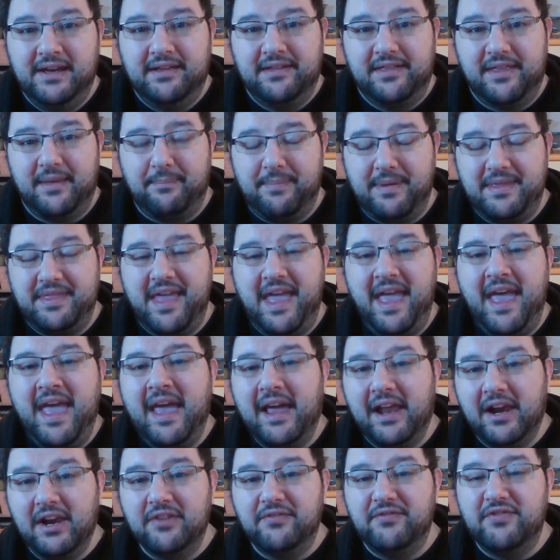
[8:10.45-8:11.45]
That'd be the
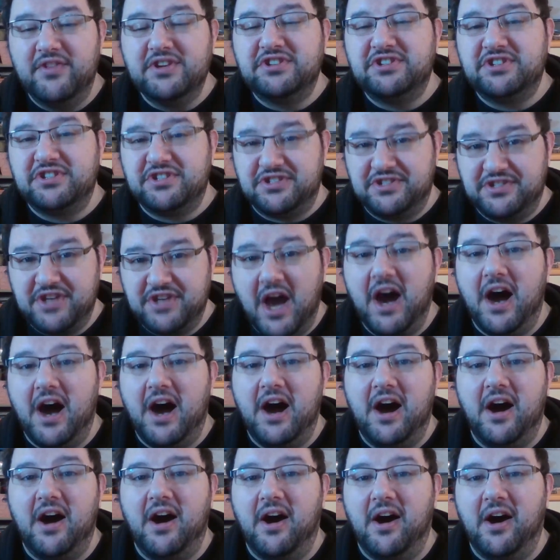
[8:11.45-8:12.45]
Hill of the
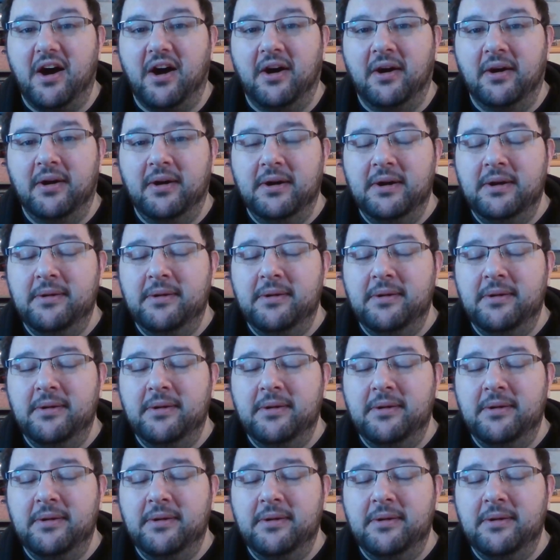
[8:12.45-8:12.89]
Star.